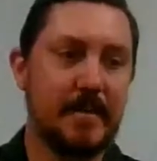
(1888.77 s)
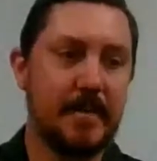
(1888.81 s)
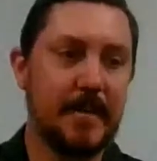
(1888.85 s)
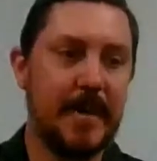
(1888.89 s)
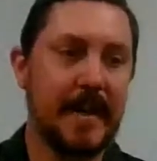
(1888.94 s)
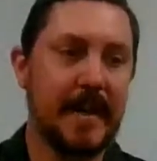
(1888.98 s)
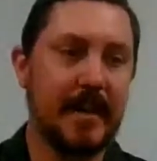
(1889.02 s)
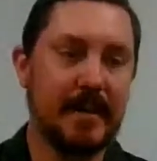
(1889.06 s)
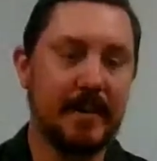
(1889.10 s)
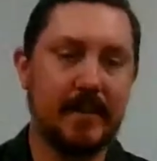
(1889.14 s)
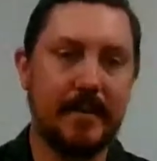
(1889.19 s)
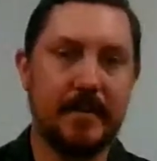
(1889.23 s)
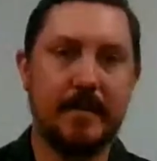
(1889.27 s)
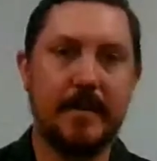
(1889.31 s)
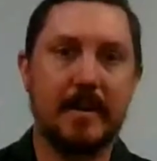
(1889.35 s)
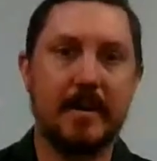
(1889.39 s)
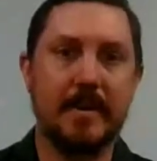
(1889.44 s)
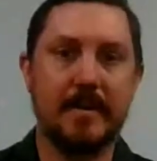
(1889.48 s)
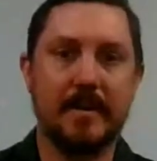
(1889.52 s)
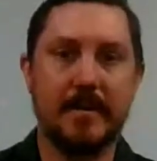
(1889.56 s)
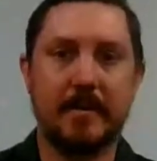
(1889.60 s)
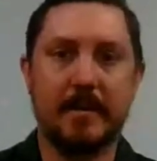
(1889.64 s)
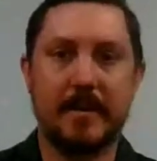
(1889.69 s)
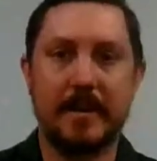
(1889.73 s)
Depending on the
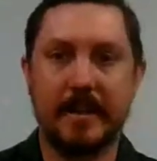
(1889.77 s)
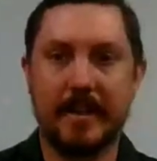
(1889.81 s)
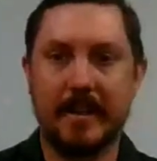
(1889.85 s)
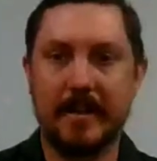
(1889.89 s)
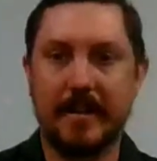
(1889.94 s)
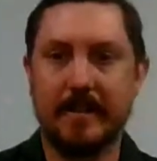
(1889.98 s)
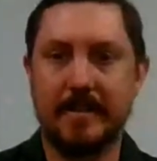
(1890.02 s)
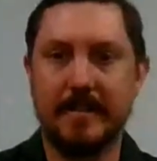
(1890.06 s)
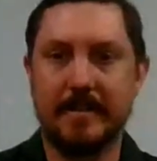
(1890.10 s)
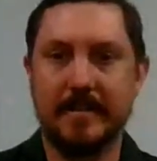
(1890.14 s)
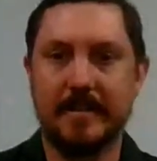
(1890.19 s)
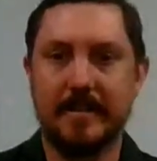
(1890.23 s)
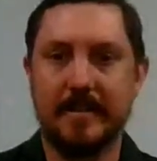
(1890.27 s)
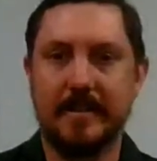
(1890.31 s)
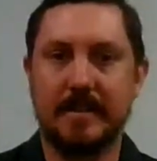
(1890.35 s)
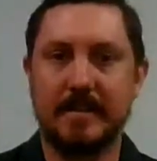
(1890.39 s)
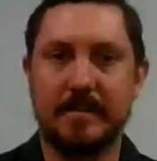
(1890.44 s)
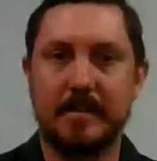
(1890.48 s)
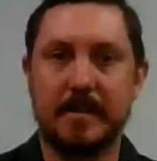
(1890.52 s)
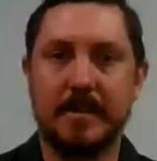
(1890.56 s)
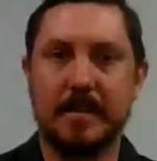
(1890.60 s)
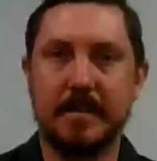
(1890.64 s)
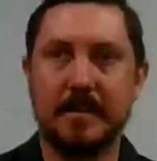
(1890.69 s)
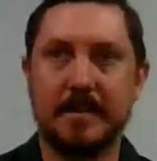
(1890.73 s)
role you want to go into, like
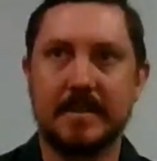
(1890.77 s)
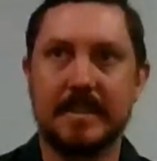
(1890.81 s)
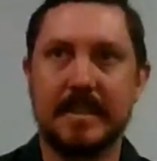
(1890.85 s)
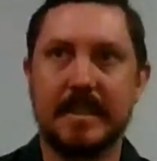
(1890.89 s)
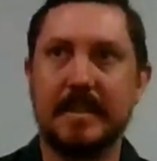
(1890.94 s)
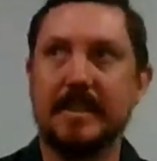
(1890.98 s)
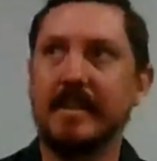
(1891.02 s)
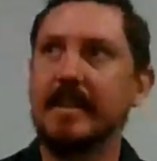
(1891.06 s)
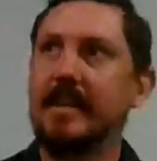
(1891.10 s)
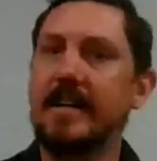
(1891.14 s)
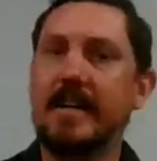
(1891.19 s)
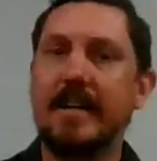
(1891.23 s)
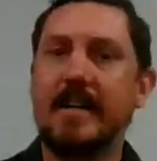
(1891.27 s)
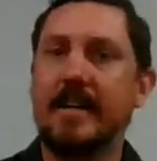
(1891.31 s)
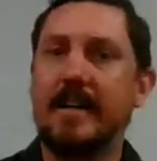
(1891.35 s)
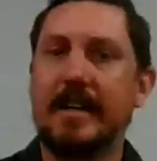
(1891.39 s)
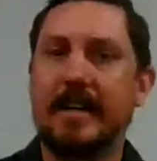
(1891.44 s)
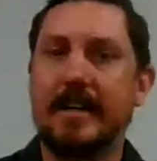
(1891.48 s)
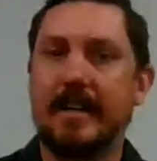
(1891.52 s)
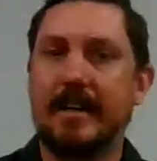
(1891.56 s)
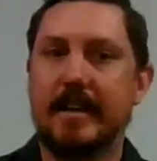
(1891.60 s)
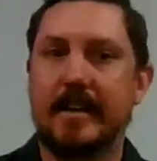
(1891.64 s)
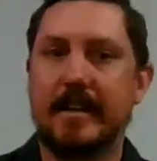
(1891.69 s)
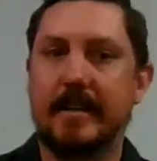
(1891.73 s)
Paul said,
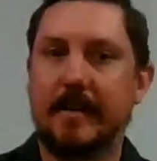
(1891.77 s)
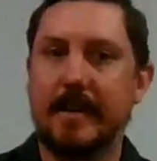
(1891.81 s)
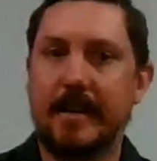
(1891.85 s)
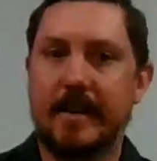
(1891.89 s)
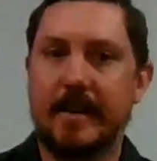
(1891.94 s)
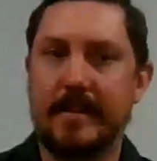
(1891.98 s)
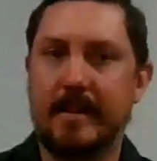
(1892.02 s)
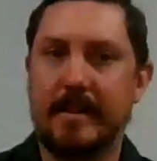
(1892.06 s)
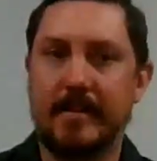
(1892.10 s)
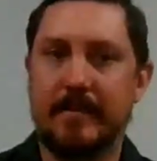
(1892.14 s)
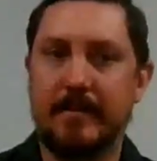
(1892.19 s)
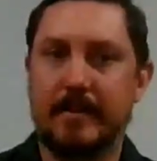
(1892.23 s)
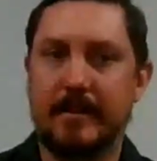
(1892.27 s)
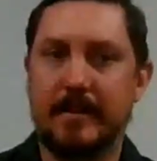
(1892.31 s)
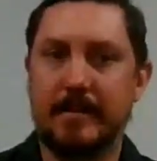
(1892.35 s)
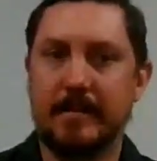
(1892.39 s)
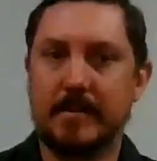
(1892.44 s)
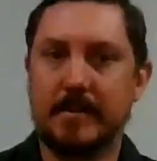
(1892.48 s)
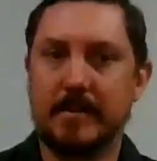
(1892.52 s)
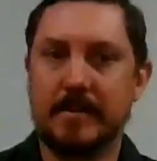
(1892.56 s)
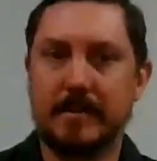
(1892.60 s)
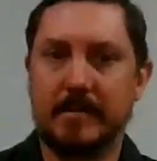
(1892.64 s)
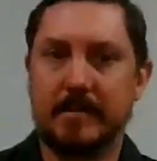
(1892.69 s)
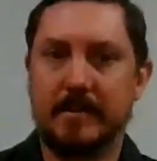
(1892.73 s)
anything from
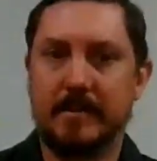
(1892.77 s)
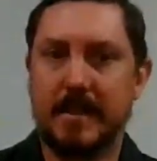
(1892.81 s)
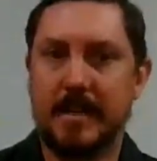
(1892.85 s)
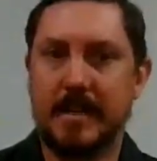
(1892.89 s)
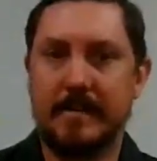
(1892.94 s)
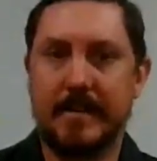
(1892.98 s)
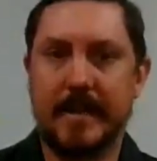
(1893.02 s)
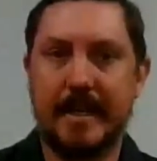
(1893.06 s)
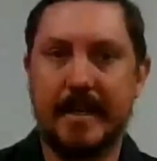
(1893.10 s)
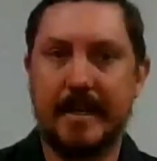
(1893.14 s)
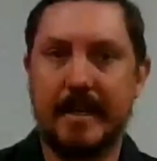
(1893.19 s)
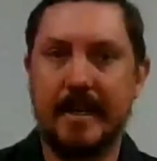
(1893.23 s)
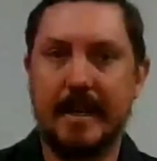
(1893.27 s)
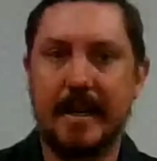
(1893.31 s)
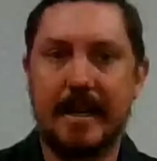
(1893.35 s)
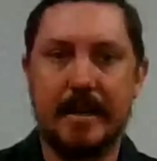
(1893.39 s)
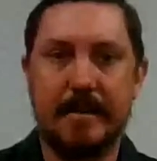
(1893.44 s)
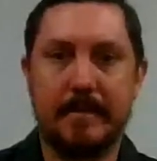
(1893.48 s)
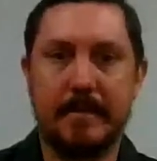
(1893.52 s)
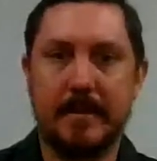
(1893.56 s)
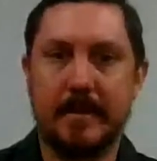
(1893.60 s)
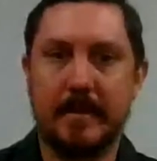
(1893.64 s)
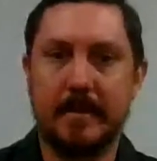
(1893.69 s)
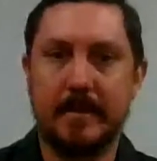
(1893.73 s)
sort of farmhand
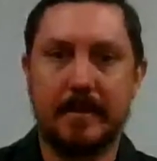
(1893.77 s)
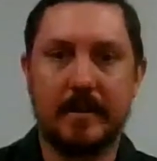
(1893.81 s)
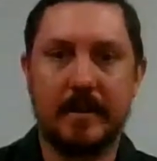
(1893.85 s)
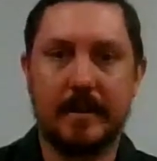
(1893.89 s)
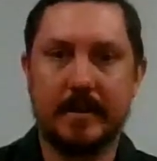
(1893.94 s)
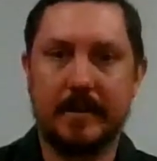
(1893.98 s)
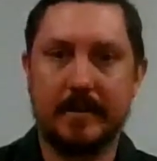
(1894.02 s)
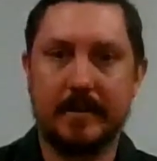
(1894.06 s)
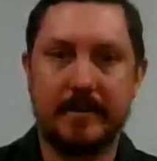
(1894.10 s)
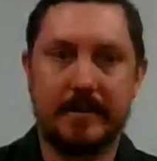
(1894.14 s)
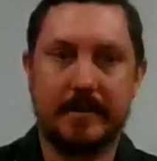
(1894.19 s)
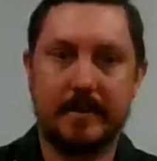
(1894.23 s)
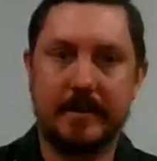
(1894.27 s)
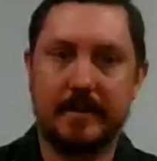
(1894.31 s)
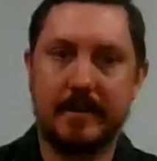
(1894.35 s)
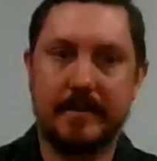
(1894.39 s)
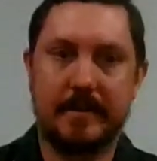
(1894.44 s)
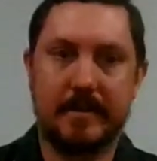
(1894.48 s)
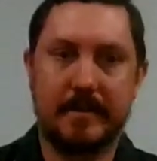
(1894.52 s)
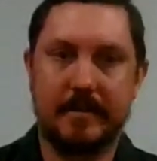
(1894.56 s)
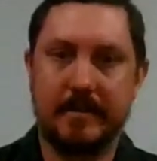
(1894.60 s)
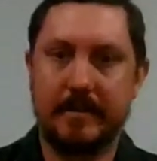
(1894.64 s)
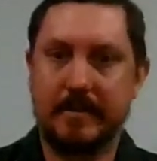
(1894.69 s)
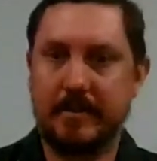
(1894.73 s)
labourer right through
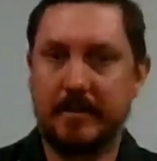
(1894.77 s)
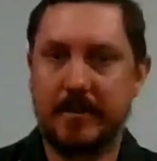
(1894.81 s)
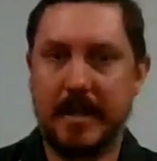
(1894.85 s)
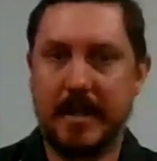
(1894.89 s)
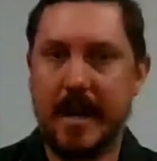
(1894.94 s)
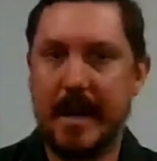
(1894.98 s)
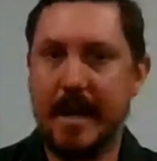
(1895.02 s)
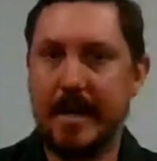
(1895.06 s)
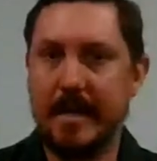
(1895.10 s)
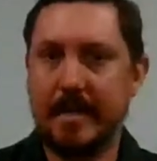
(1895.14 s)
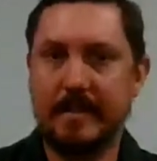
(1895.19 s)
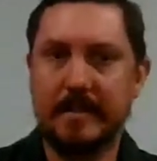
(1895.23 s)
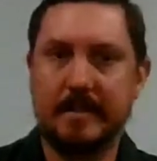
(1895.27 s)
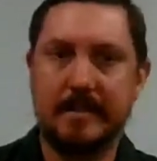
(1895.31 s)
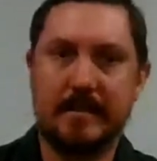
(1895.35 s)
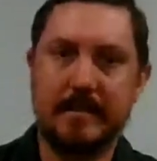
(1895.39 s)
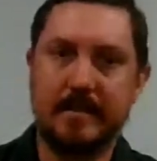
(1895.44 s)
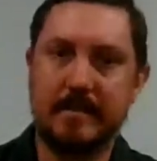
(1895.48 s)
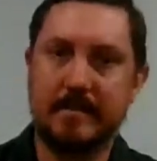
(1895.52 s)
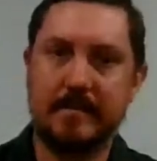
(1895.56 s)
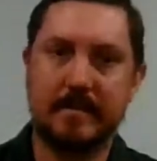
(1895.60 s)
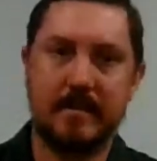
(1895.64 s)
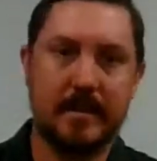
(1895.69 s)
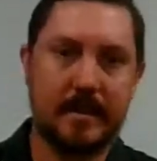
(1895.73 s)

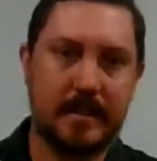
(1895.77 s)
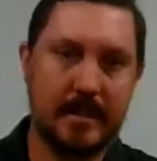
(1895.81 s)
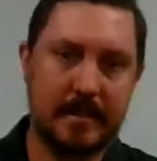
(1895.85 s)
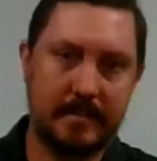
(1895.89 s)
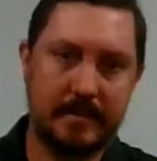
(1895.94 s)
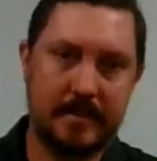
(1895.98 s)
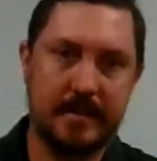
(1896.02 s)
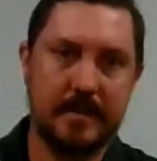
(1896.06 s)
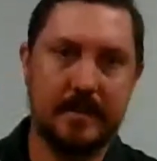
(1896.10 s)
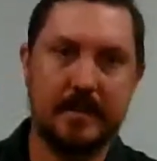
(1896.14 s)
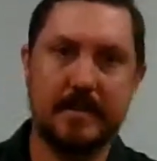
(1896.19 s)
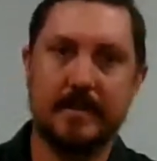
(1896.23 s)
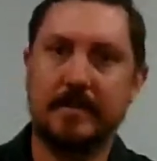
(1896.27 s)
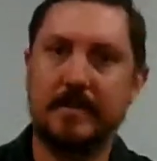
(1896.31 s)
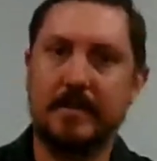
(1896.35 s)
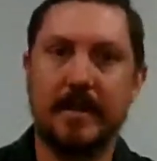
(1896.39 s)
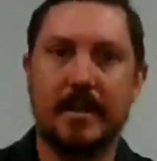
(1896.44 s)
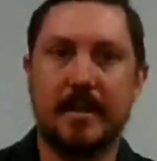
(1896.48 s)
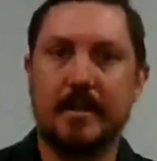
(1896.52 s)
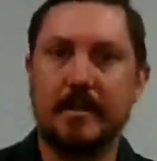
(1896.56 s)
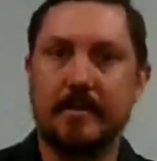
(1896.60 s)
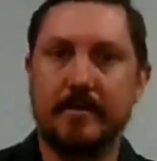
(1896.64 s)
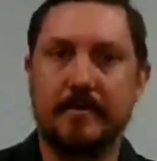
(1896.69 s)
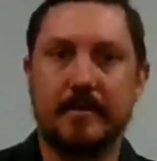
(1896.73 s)
trades, right up
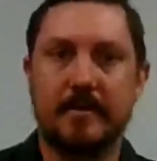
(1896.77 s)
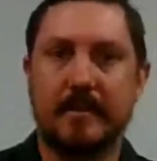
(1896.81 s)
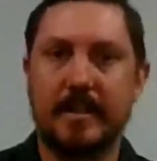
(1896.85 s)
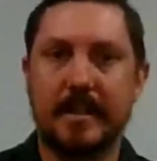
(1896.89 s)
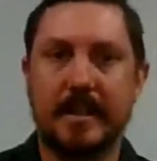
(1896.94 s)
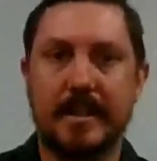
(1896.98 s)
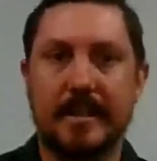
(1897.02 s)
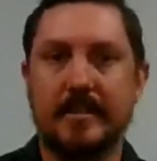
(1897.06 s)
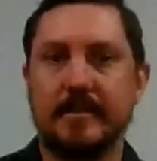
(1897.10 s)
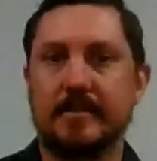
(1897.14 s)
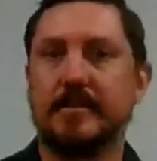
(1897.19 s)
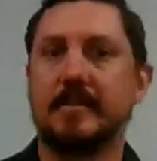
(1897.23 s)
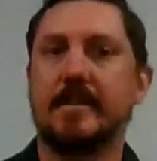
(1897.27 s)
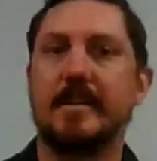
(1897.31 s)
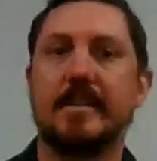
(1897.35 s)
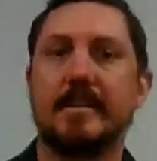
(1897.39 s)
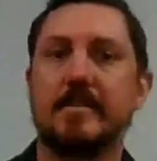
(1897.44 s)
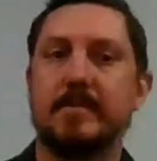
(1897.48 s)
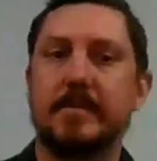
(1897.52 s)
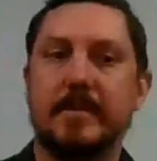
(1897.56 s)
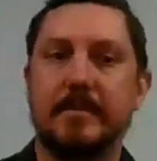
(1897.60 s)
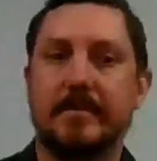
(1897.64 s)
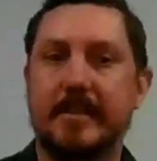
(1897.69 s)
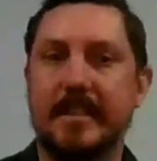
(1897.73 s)
to, finance or
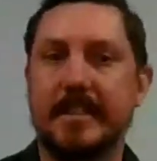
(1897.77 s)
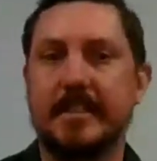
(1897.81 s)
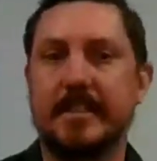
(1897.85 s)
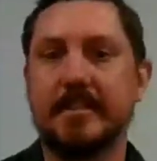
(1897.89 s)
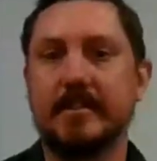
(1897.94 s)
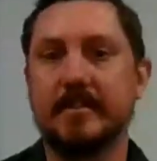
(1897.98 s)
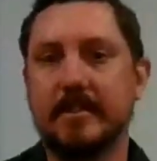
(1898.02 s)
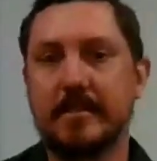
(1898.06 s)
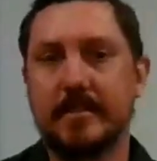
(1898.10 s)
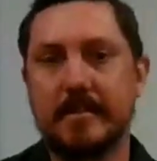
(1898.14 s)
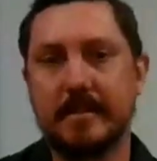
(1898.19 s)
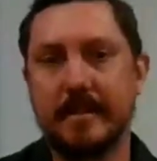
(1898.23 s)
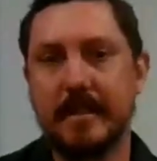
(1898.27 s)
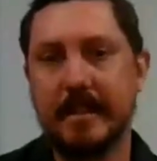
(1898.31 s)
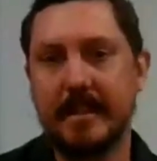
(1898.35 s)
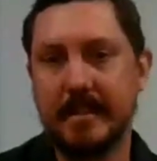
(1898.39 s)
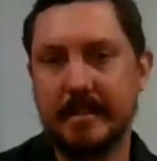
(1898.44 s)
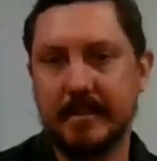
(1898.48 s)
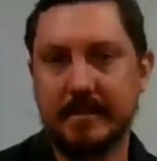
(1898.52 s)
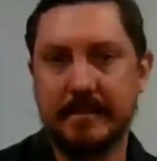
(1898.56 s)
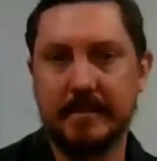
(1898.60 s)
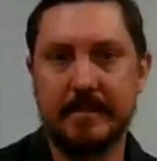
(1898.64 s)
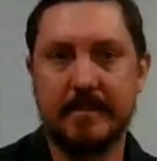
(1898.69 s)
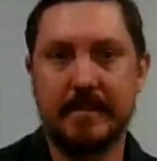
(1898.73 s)
other professional
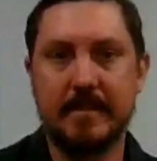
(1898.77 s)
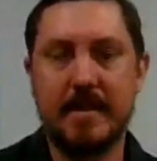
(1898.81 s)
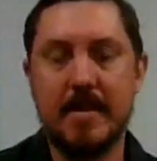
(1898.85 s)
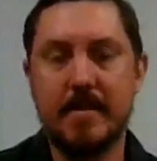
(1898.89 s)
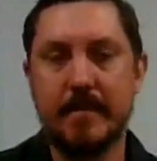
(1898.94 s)
careers.